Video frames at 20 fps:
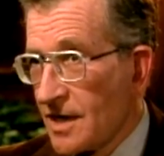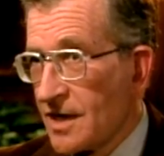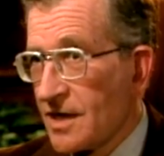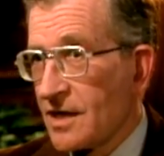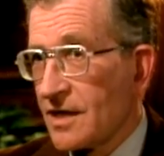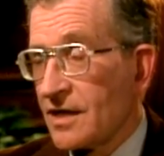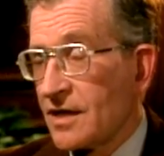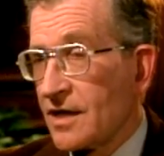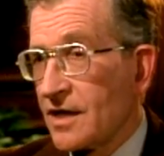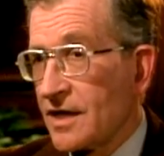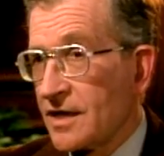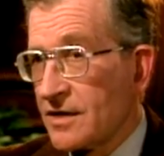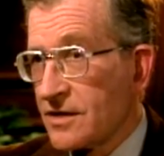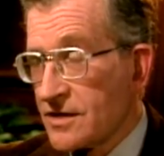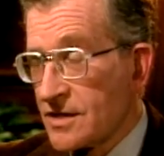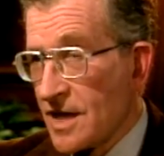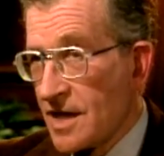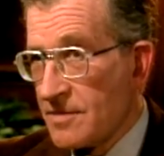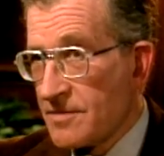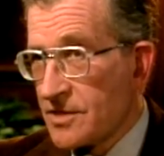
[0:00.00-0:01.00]
And the
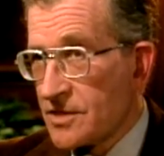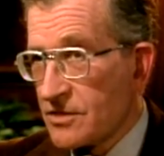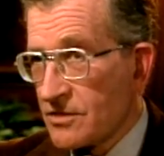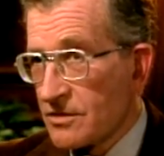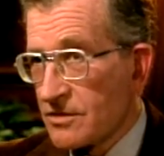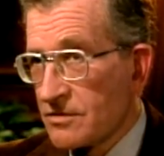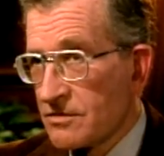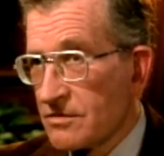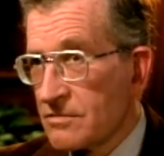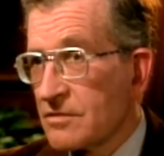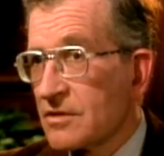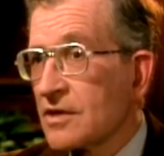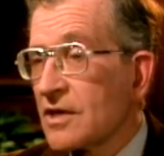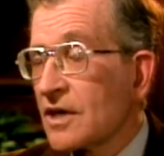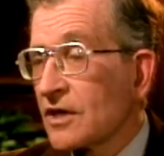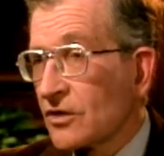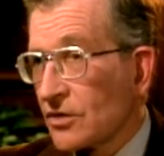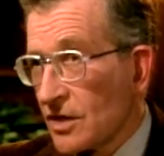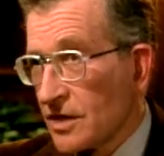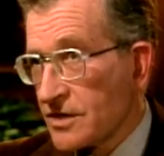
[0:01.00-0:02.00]
same is true
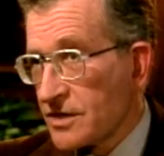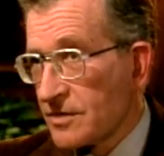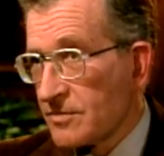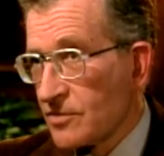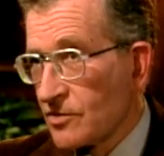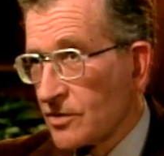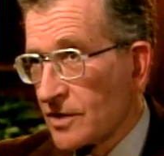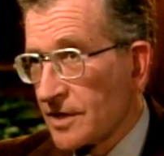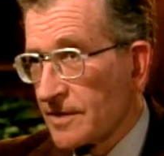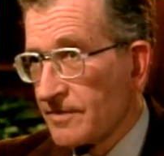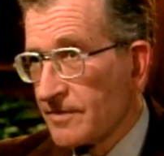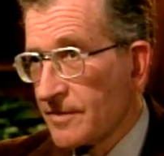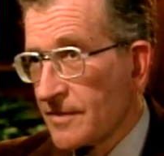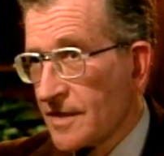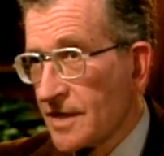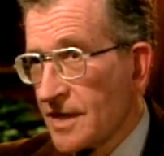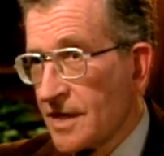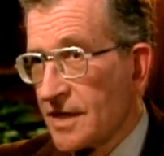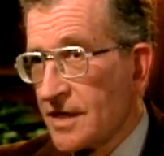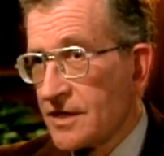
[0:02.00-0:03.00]
across the board.
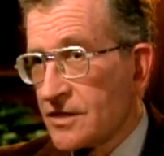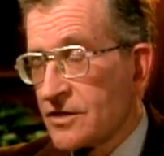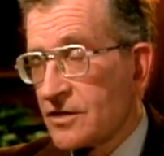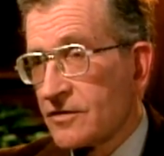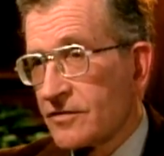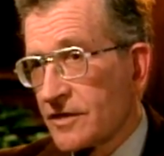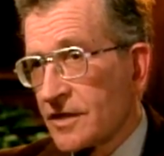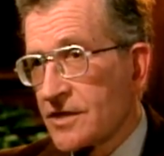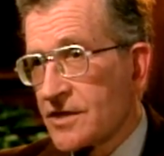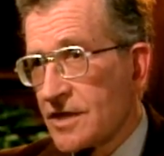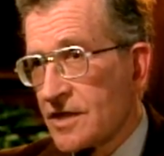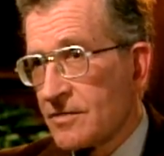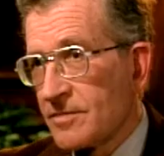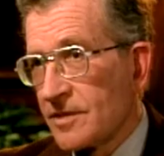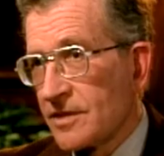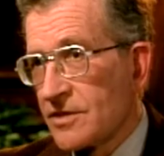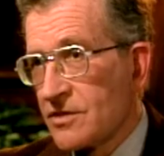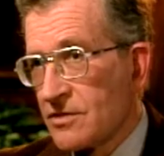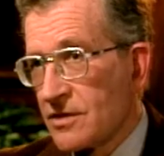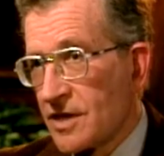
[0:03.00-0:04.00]
So, for
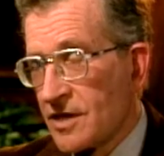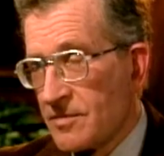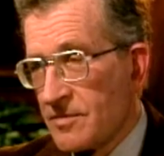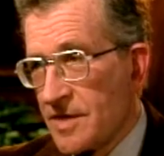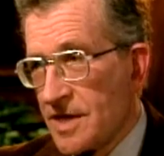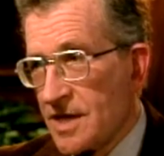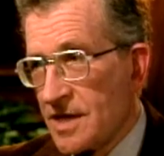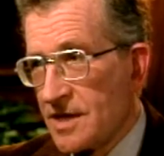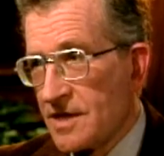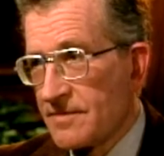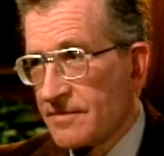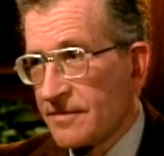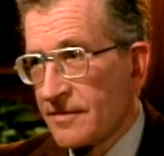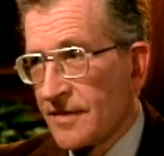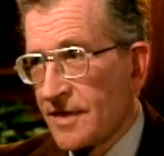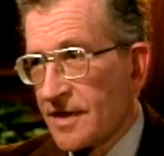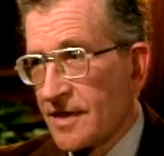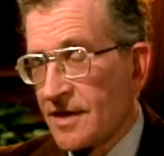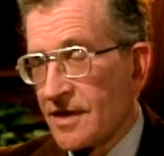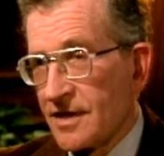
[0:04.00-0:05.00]
example, you can be,
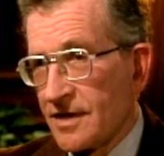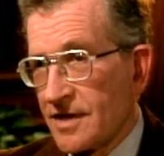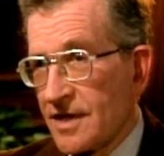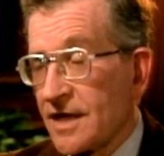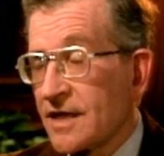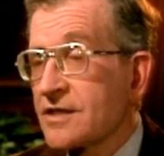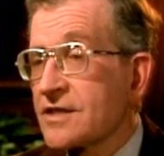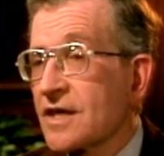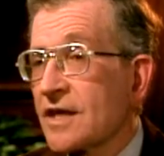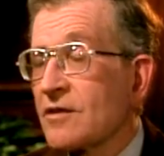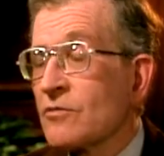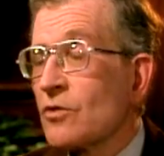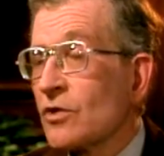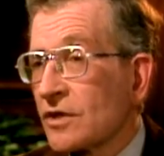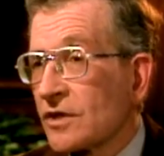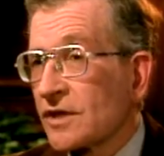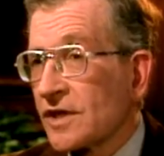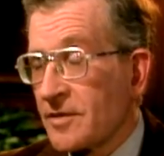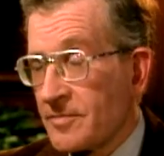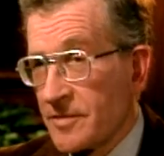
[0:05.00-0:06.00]
take, say,
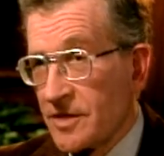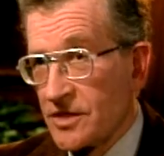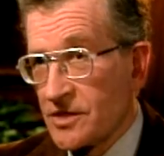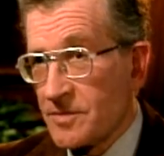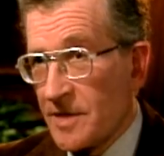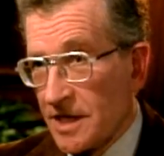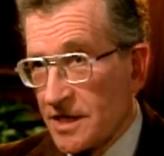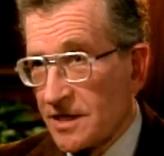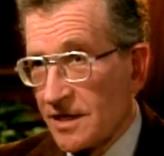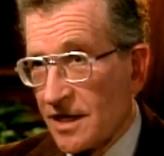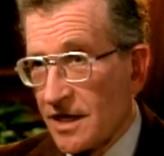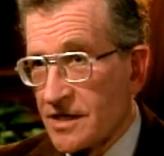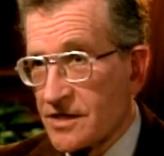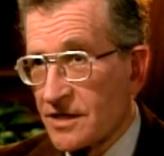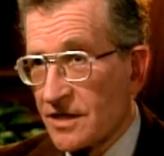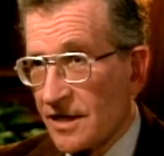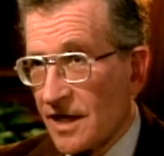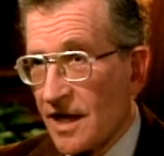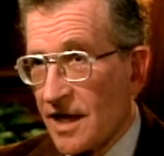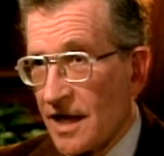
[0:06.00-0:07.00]
Walter Lippmann's specialized
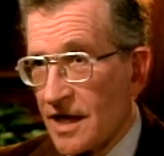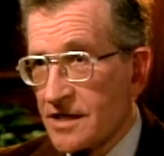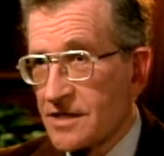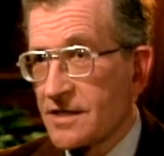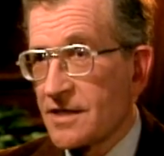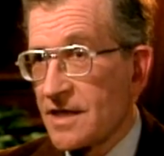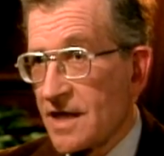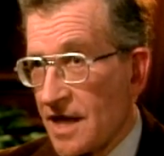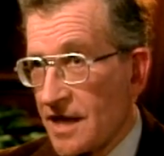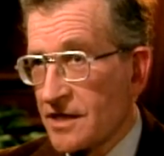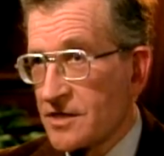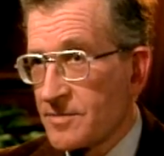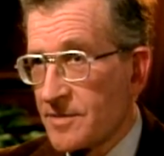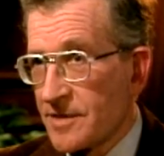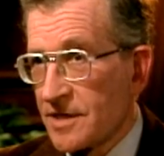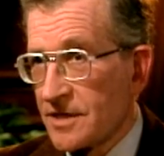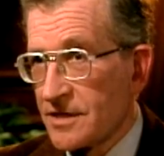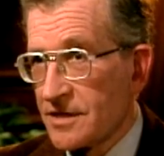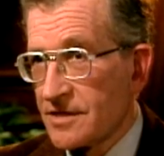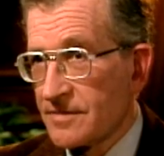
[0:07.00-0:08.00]
class, the
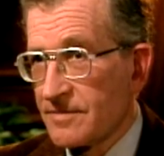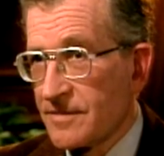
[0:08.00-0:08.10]
experts.